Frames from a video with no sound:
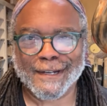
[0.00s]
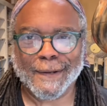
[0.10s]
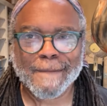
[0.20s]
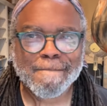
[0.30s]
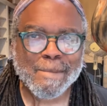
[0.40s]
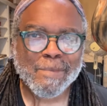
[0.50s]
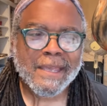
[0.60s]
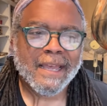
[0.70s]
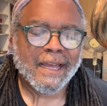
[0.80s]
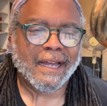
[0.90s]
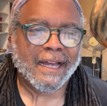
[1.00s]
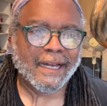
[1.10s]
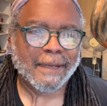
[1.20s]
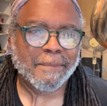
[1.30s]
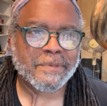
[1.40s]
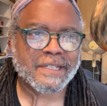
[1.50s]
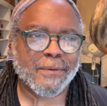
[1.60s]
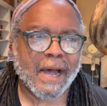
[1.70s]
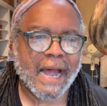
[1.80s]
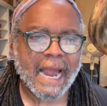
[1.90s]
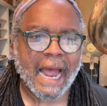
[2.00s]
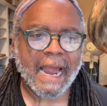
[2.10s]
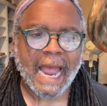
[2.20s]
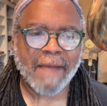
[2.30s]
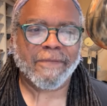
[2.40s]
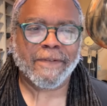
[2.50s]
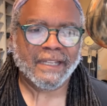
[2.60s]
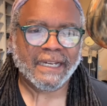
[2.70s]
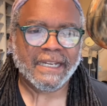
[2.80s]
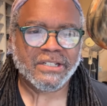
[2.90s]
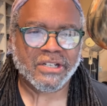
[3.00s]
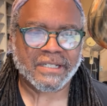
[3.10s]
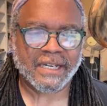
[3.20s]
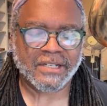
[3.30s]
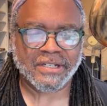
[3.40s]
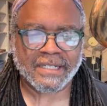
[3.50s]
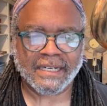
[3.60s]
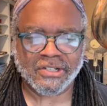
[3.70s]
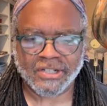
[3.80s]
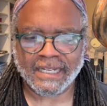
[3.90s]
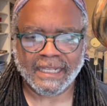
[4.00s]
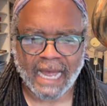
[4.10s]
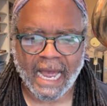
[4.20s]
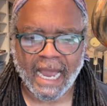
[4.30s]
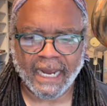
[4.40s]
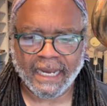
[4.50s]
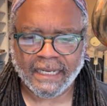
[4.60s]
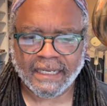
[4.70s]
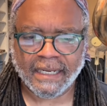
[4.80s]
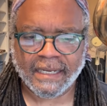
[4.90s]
So, uh, so I, I, I have a feeling it's just, it's just, it's just a lie.